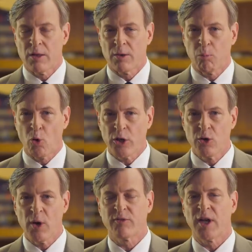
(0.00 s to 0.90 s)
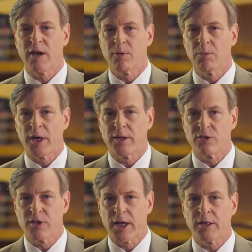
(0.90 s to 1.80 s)
The point you have to have in mind
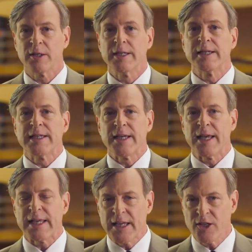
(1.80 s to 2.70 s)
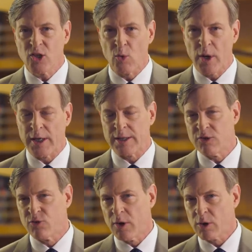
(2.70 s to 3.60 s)
is that integrating
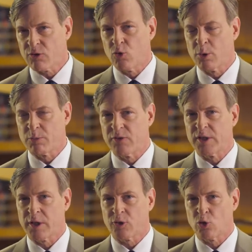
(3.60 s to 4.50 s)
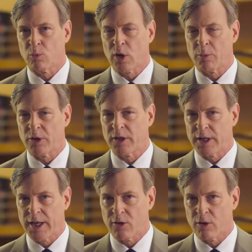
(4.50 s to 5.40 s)
these various forms of intellectual property
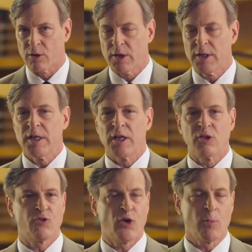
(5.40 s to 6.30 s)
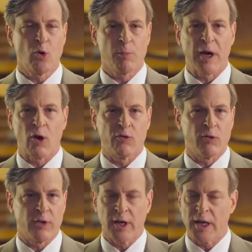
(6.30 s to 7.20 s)
together is far more
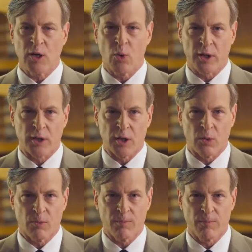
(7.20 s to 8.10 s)
powerful than any one alone.